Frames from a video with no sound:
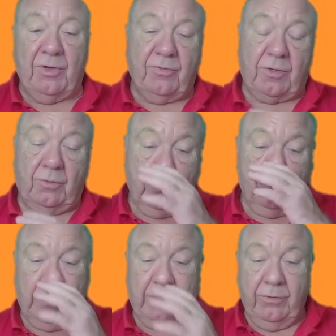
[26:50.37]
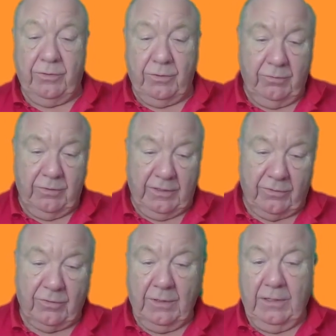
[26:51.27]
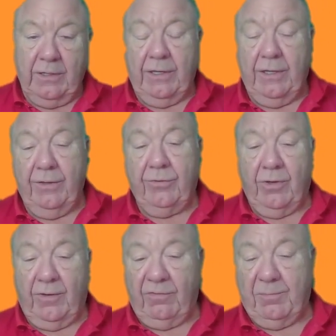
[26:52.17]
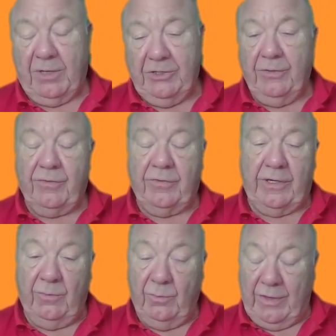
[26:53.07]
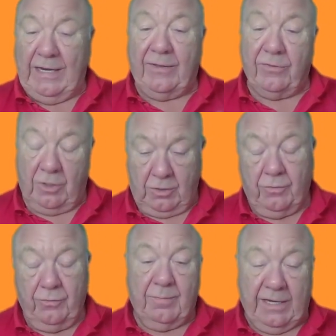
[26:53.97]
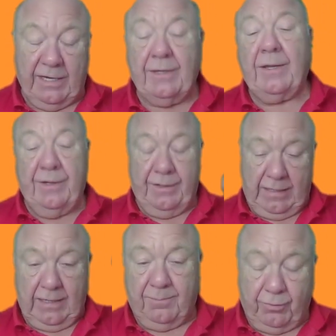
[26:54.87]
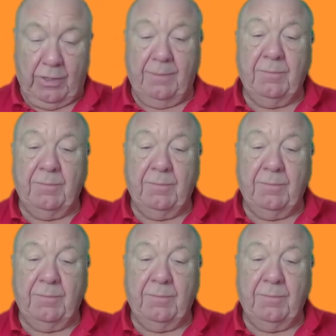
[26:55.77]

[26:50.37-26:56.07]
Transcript: So the way you do this is you have the patient sitting with their legs along the bed and upright.